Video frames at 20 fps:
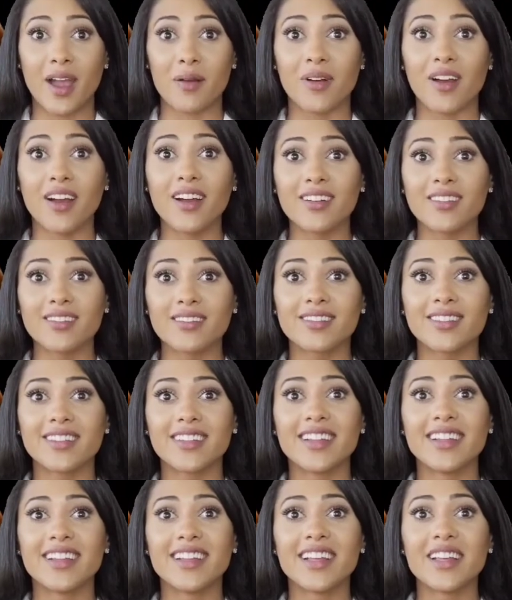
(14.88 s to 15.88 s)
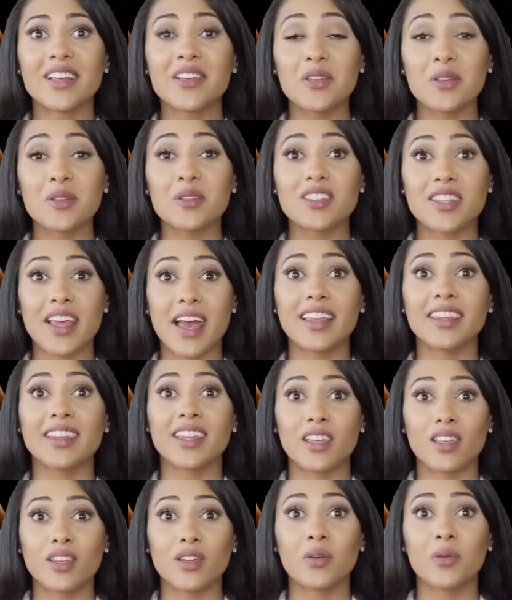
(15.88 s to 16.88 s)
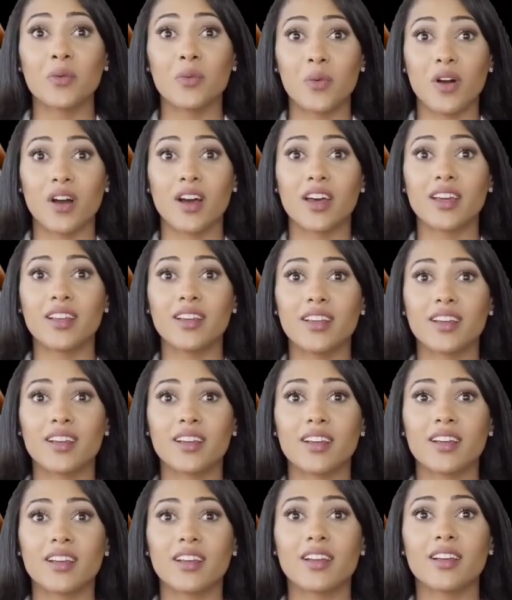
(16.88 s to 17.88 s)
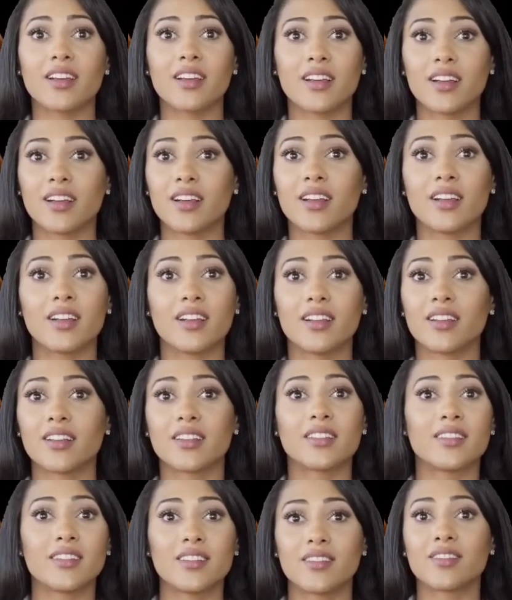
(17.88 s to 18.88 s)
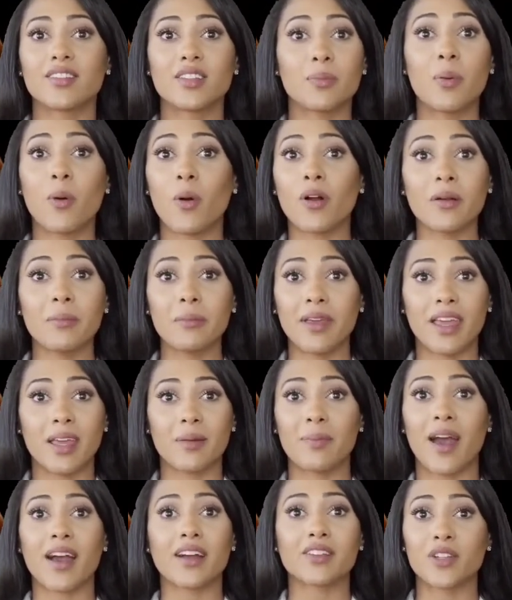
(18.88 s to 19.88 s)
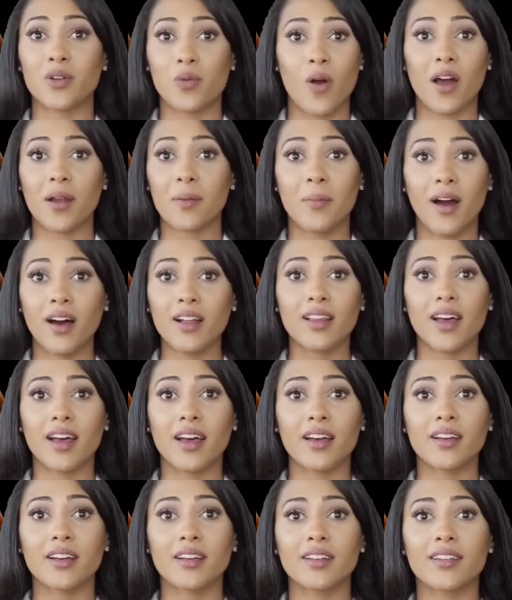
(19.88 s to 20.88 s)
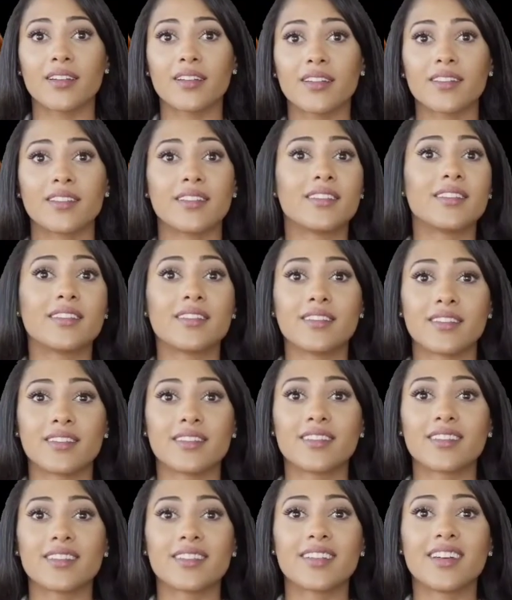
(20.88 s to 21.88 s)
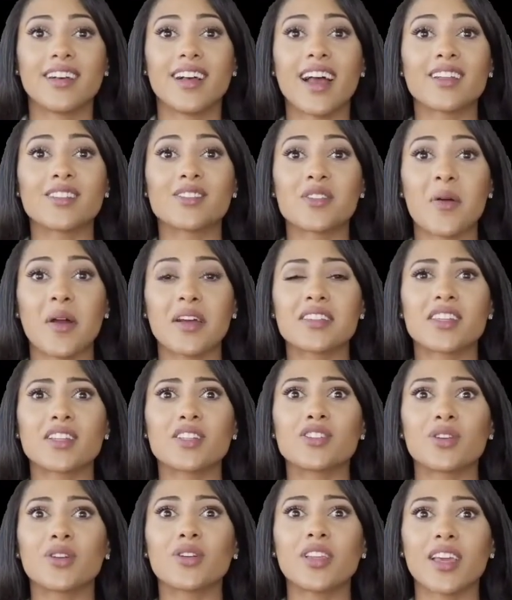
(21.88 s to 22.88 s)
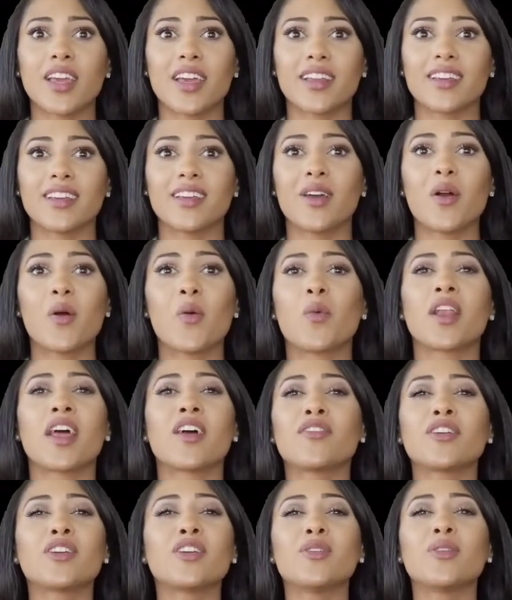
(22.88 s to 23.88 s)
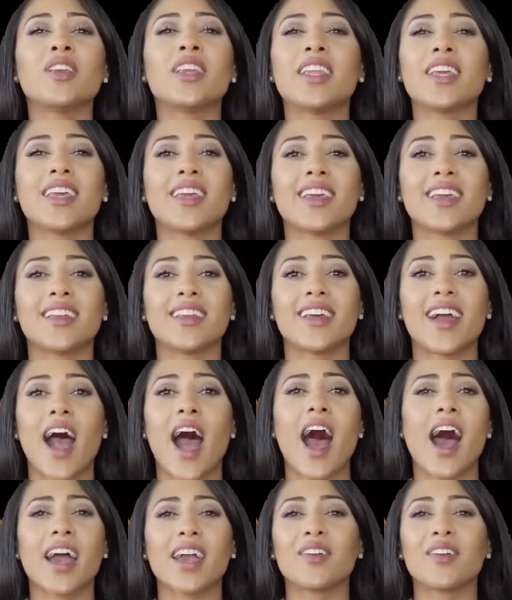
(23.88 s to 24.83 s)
Though this is not usually on our priority list, unlike face care or hair care, having healthier looking nipples can help you to have better breast freshness and better sex life.